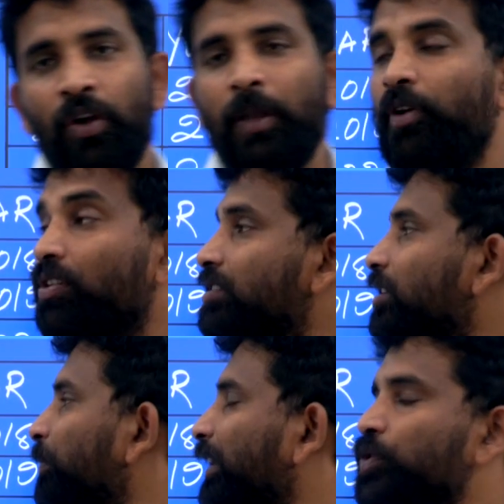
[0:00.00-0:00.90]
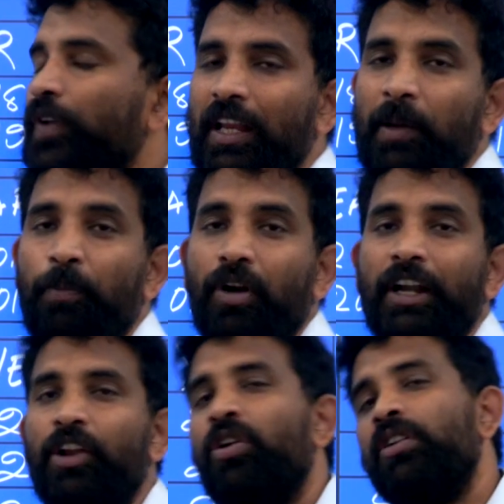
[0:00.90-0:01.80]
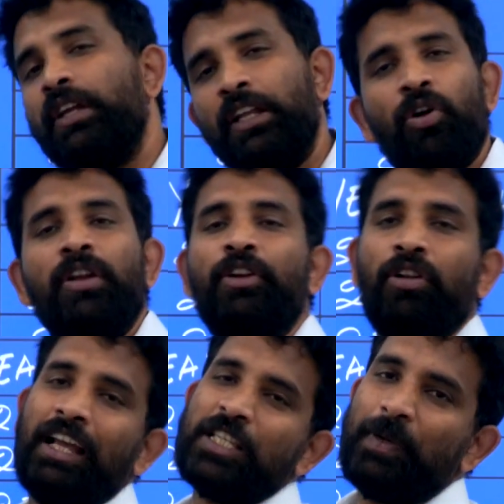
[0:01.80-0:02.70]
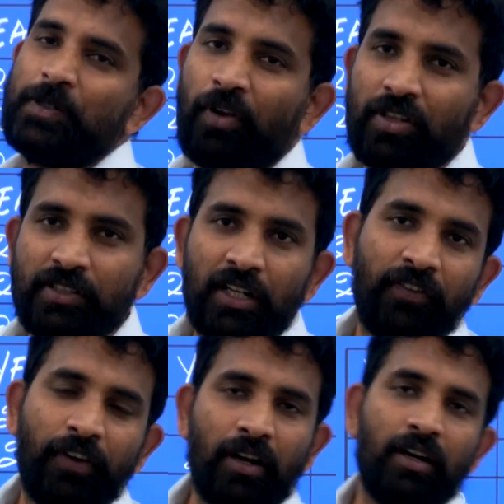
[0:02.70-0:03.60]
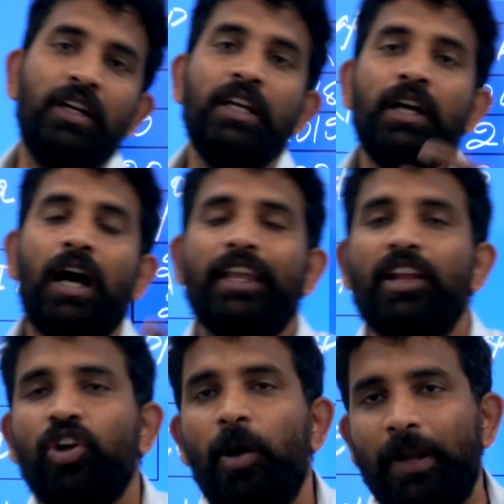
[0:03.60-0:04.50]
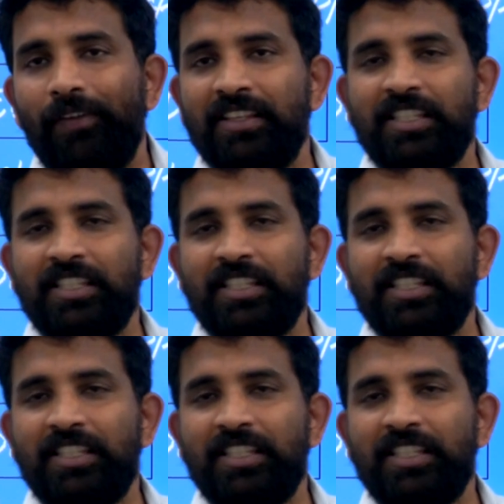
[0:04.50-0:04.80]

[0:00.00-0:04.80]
Okay, because the subject is very important in all the aspects, because for higher competitive